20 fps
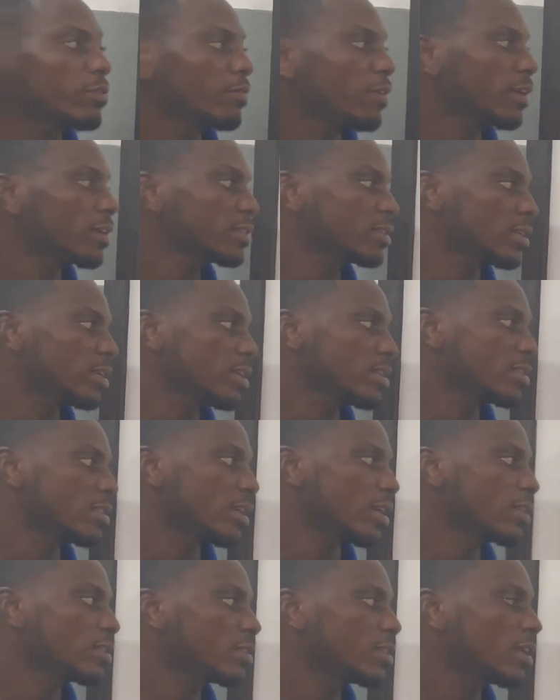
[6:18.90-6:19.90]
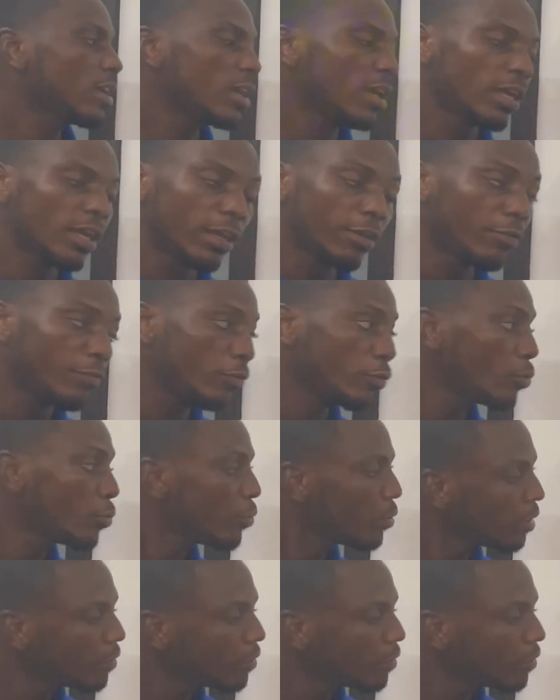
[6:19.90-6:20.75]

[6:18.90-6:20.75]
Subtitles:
function is that if you